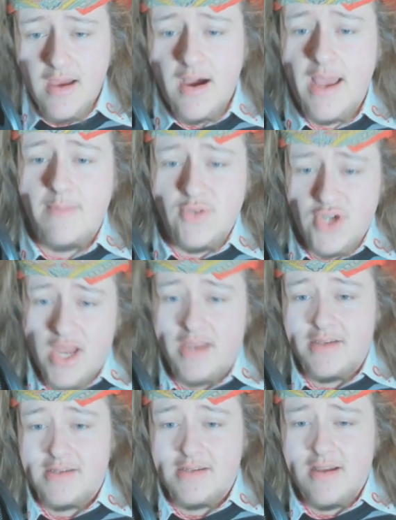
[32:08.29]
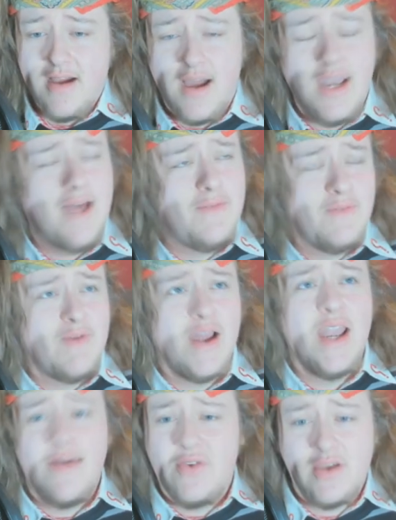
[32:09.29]
I am jealous. I love a,
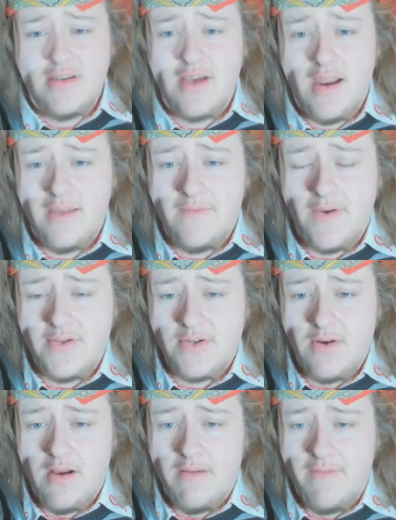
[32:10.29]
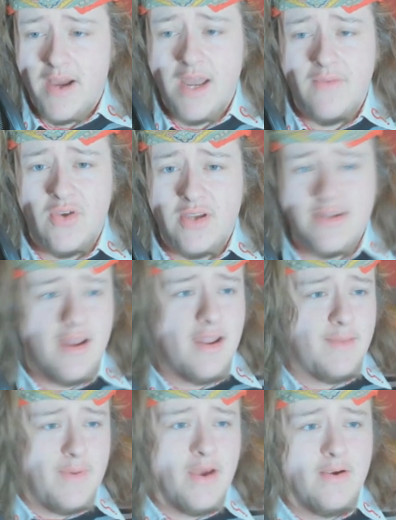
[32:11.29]
I love a good Dalek photograph, I love a good
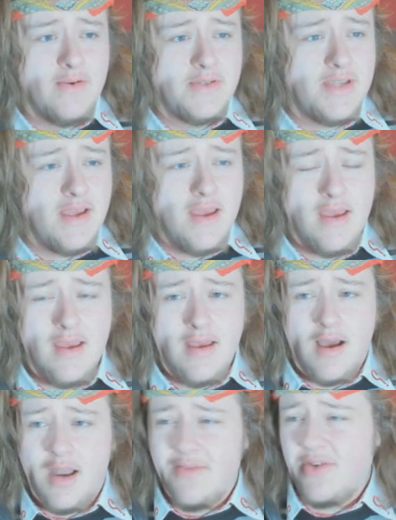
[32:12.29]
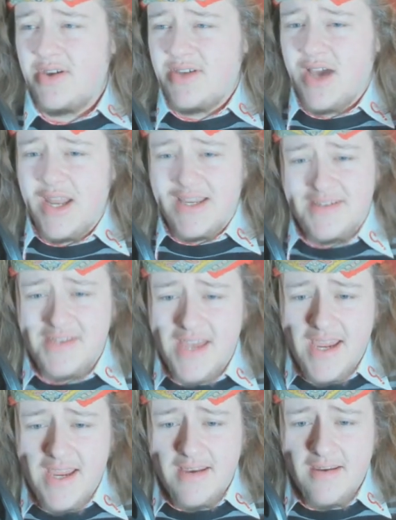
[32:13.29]
Dalek pose, I love a good Dalek
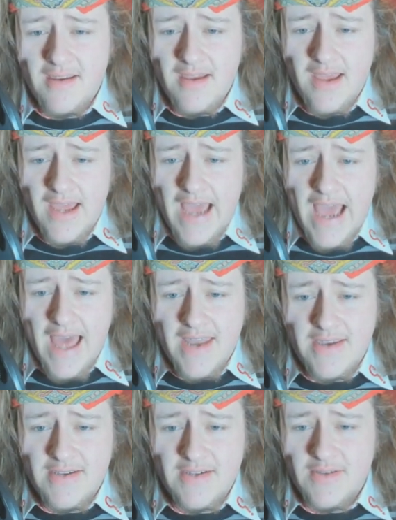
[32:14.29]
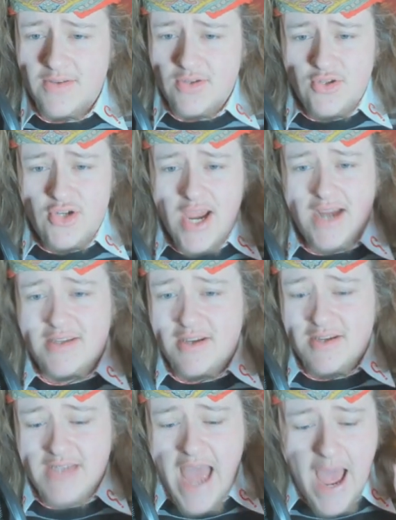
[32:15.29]
scene, and Jackson
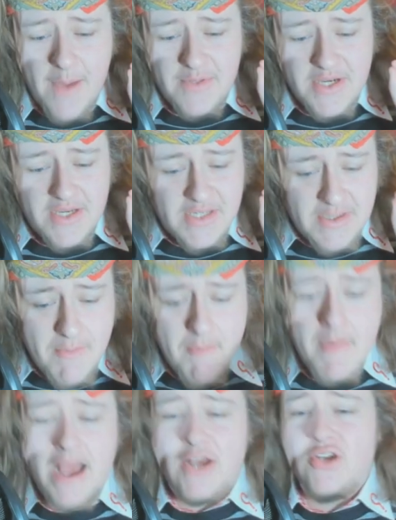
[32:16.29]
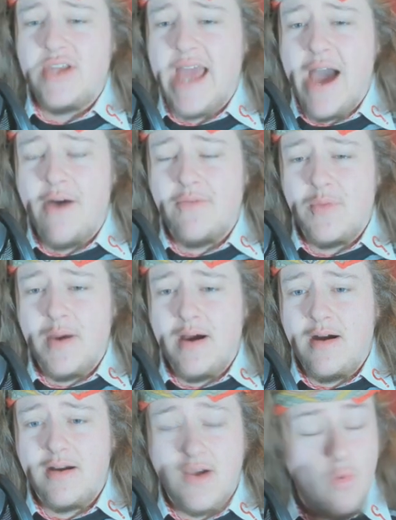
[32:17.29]
has absolutely smashed it out of the
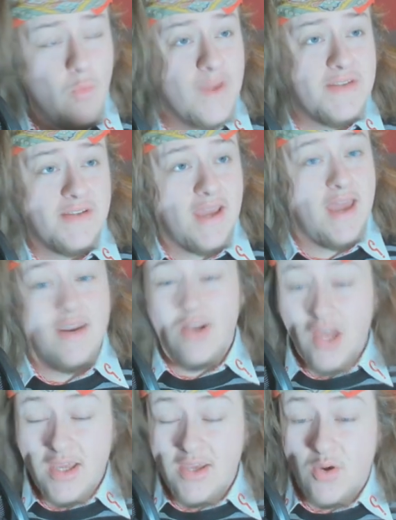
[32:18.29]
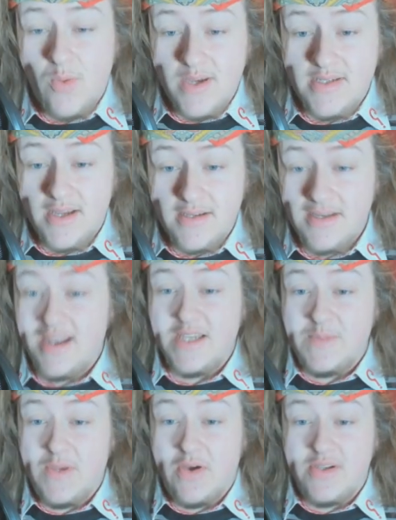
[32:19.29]
park once again, like he always does.
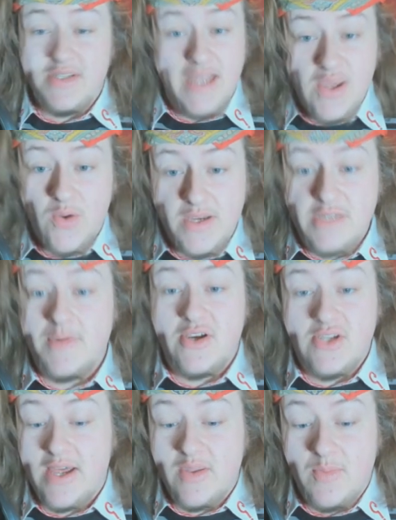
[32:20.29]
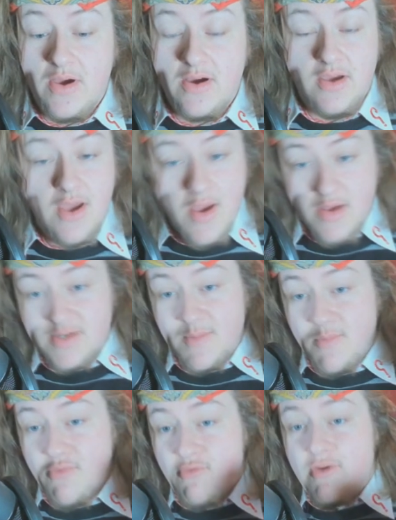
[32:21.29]
Let's be honest, he always smashes out the park.
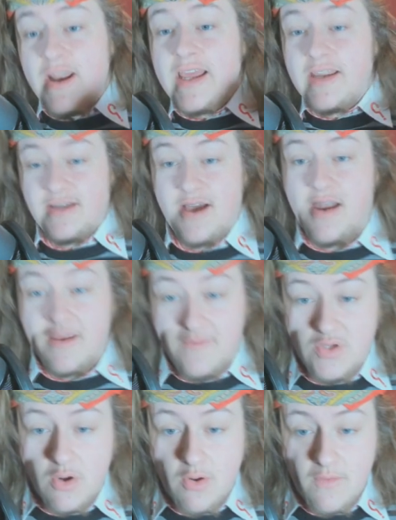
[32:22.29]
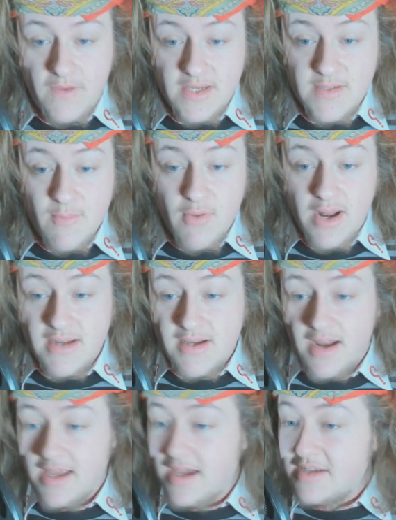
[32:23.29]
Some brilliant Dalek photography, some brilliant
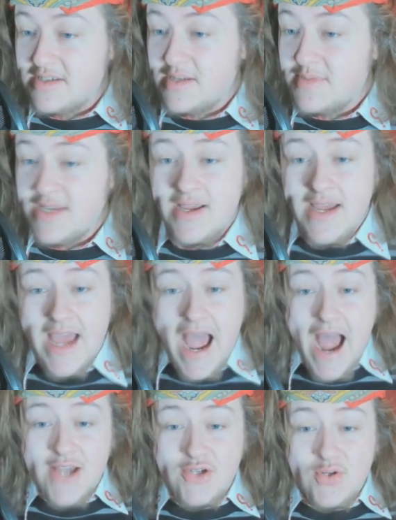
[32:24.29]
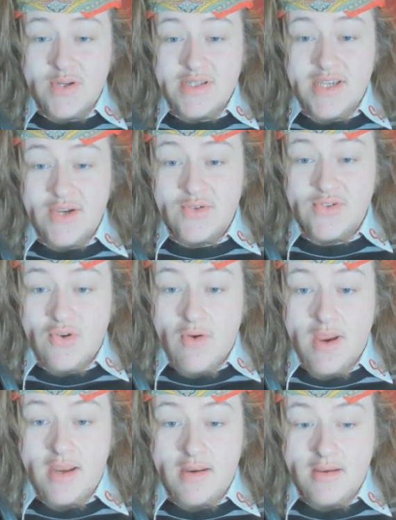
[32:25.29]
Dalek customs, as you can see on
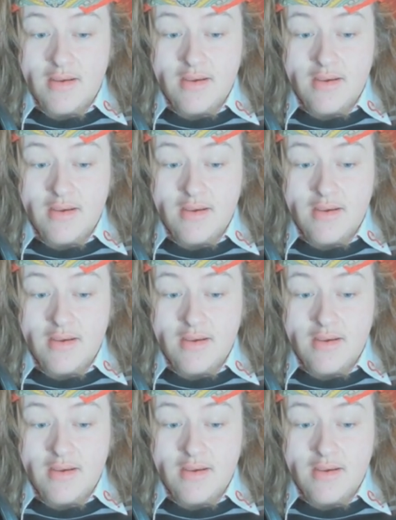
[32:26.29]
screen.